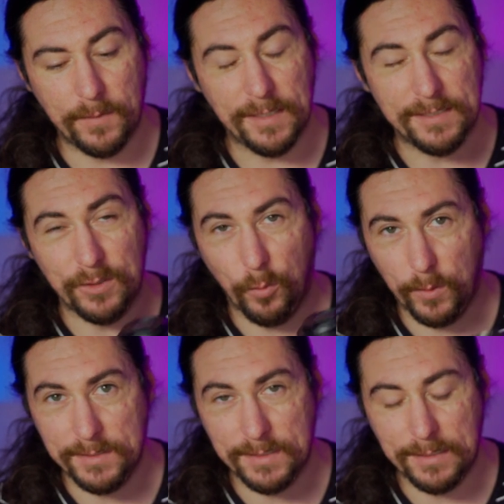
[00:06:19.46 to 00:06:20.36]
It's
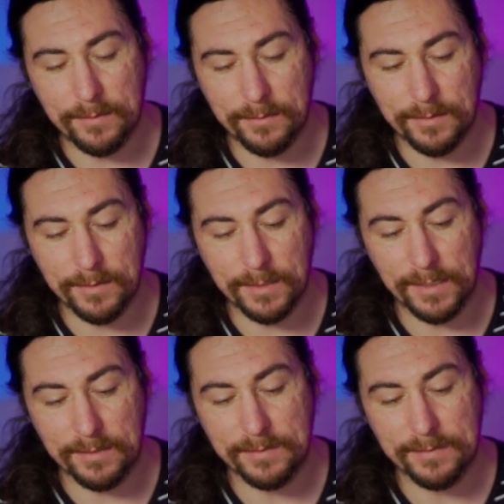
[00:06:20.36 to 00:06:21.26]
noisy,
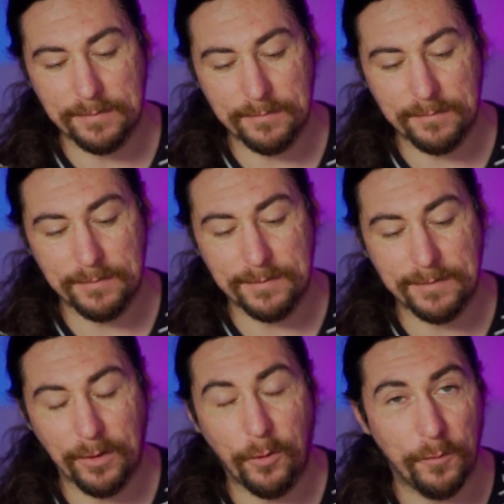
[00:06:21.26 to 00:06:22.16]
it's
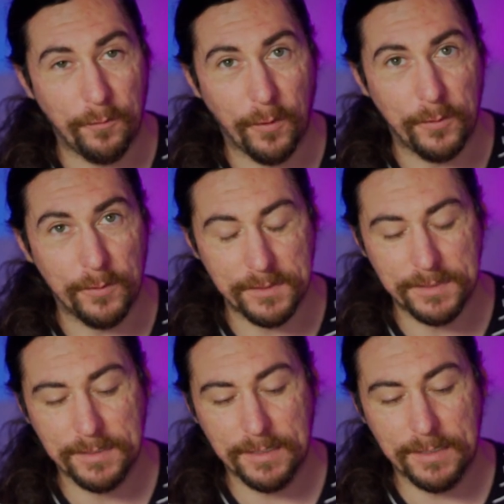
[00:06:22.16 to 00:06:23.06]
slow to
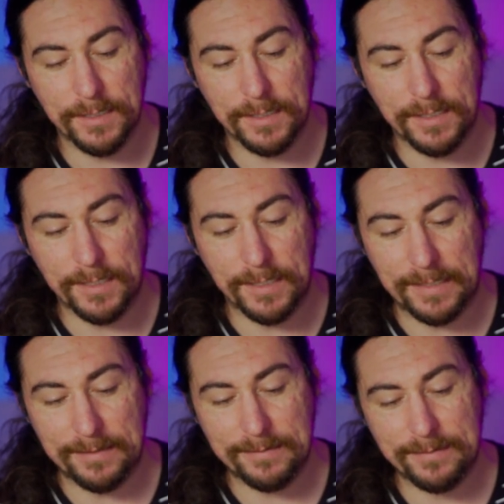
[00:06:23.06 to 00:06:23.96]
focus,
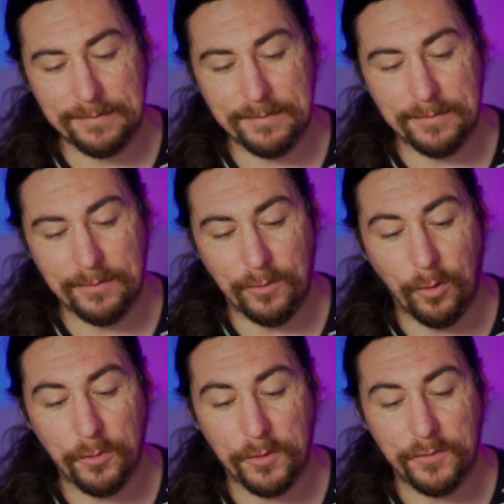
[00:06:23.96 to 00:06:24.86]
it's
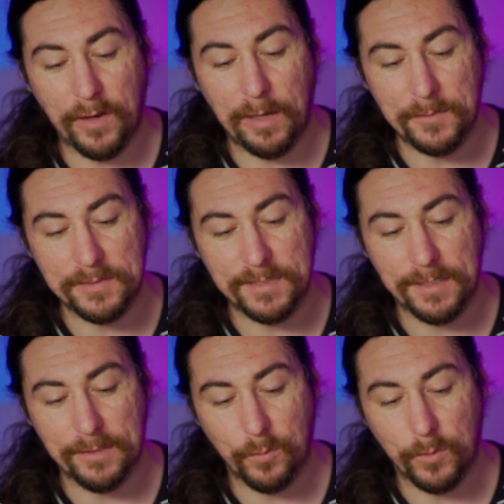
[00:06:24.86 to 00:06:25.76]
not the sharpest
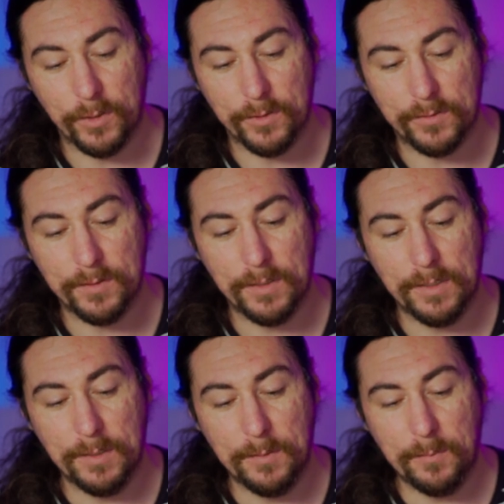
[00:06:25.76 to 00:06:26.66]
thing in the world,
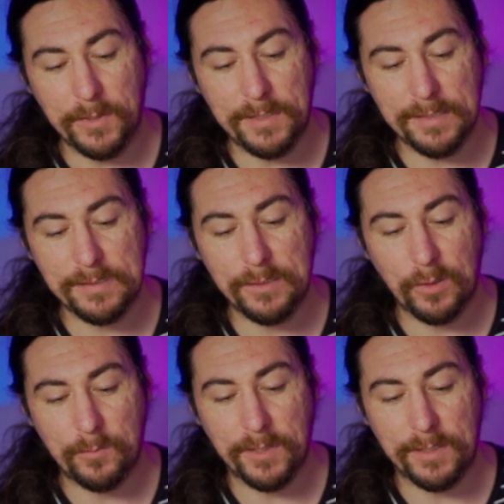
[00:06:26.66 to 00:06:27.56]
but it gets the
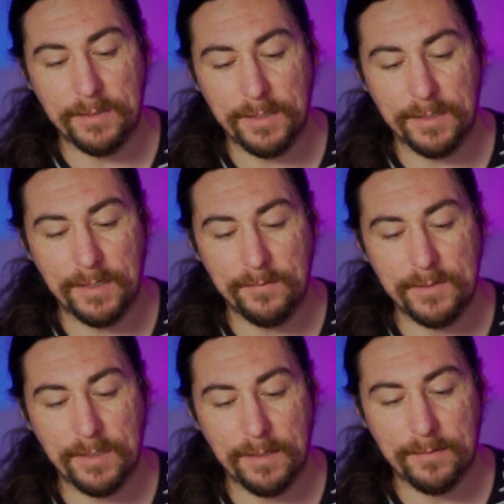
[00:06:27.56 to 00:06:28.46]
job done, and it gives
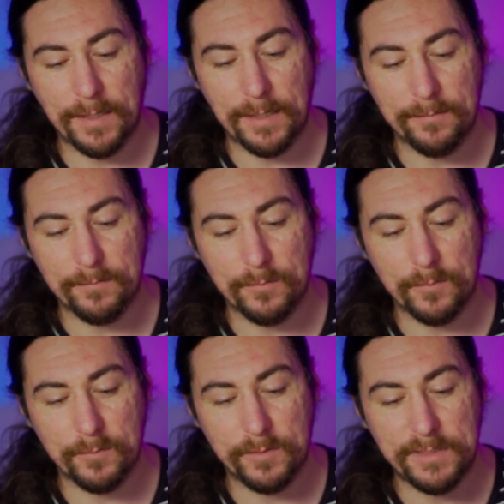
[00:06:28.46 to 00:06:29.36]
you that
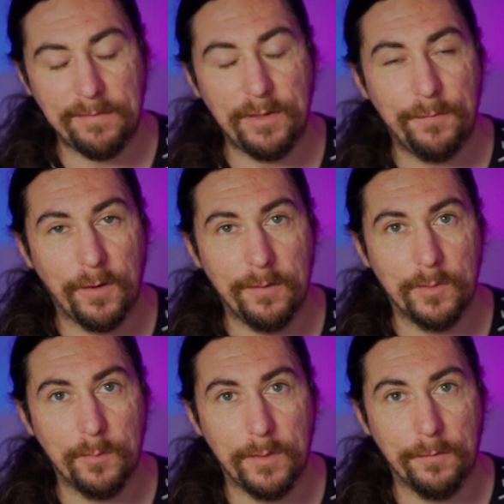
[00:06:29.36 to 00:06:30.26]

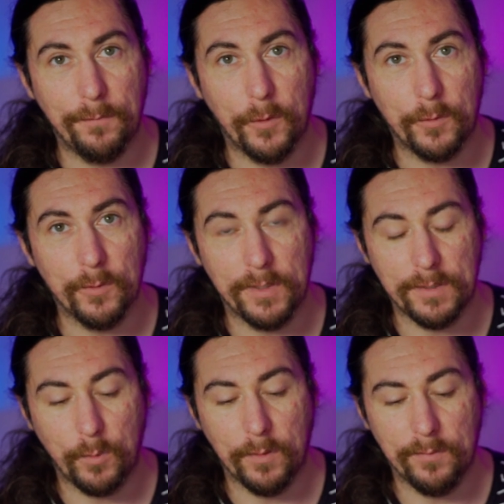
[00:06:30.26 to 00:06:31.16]
75mm focal
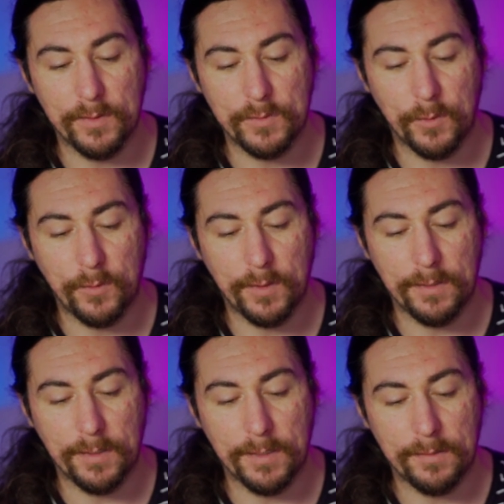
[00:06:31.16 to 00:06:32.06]
length equivalent sort of
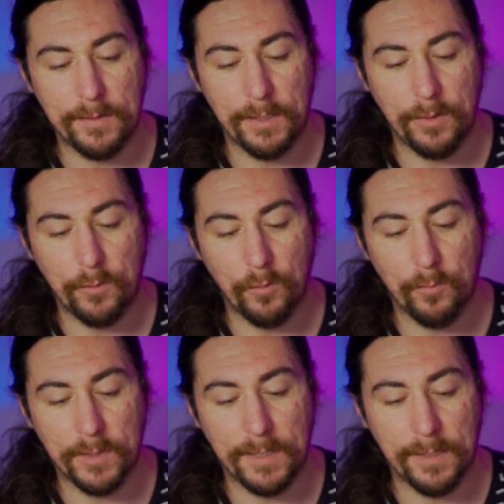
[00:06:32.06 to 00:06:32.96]
thing that you'd
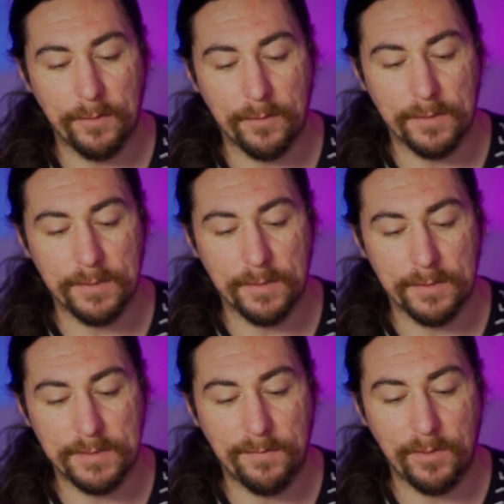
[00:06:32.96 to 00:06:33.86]
normally get on a
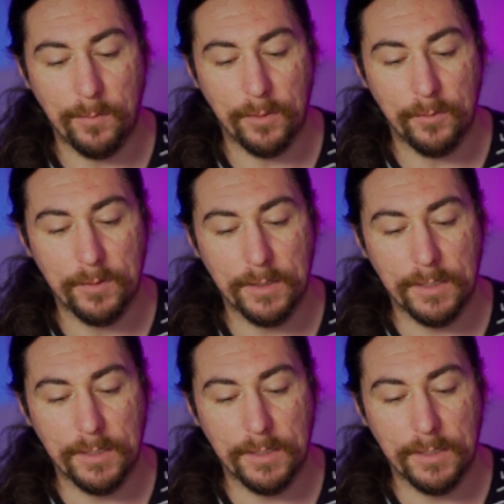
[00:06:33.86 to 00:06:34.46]
70mm